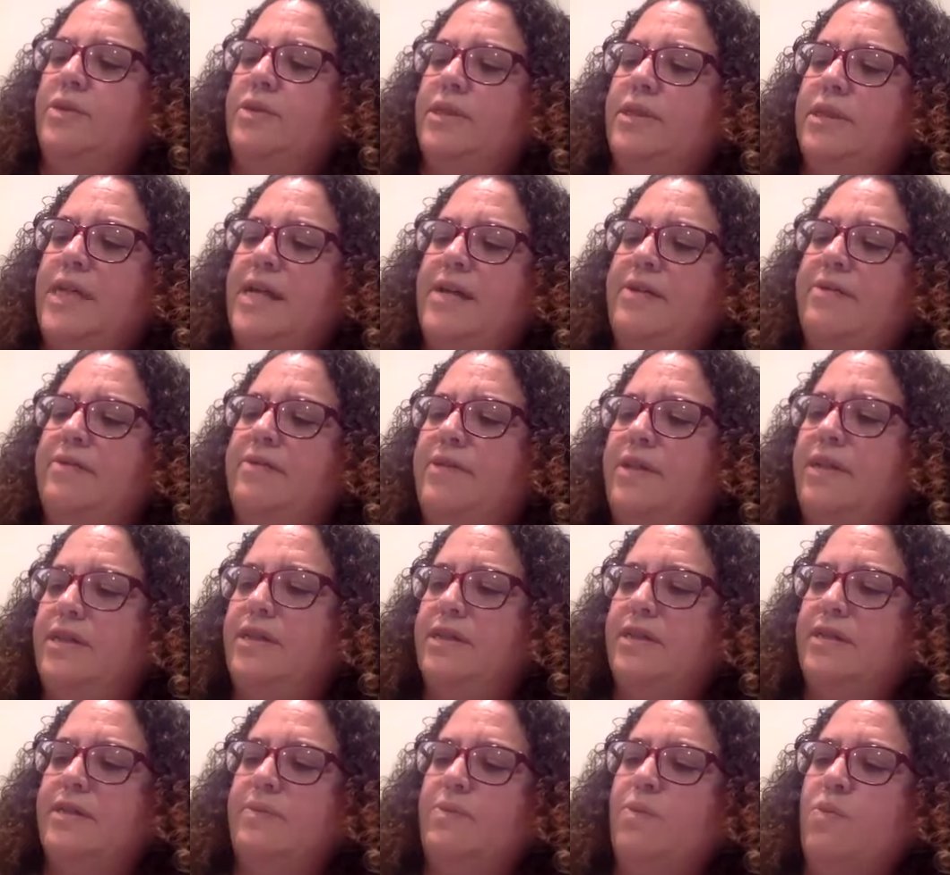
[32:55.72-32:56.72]
one's kind of
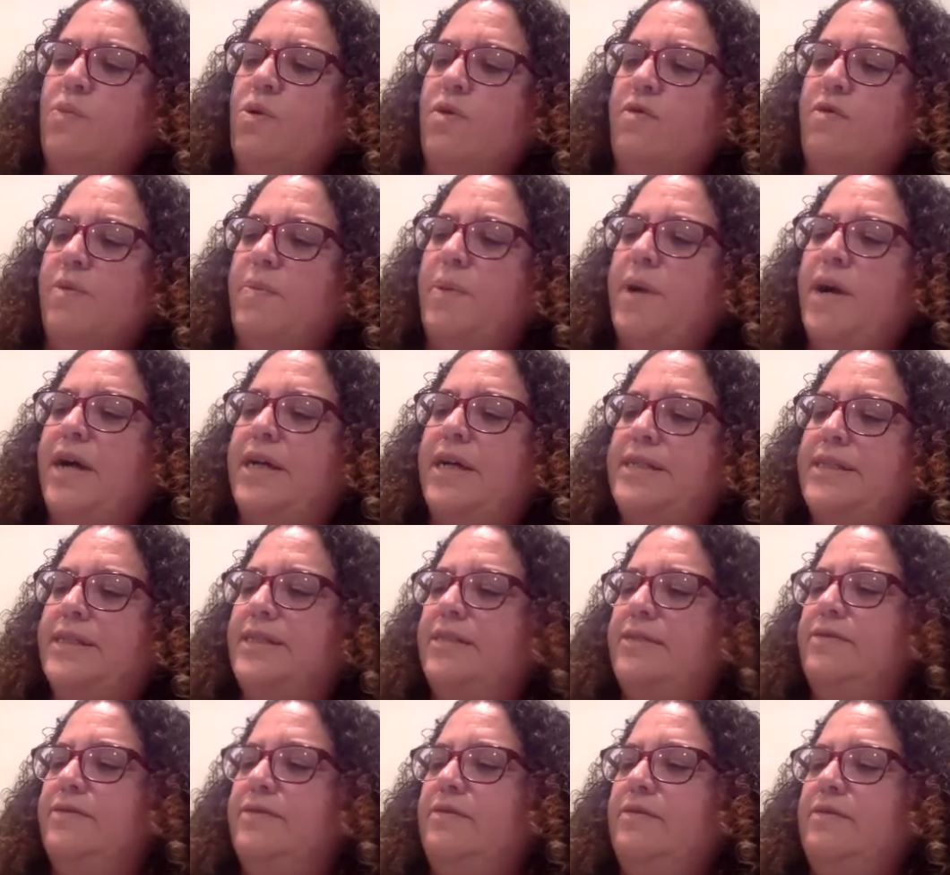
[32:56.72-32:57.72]
more of a
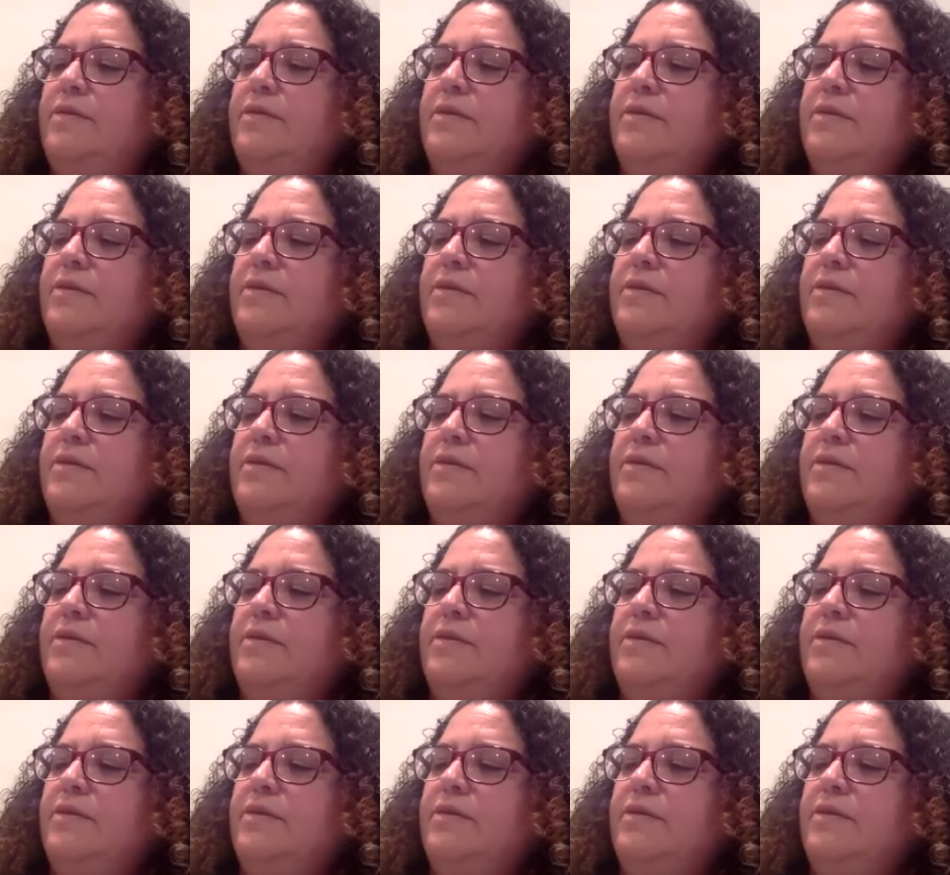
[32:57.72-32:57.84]
positive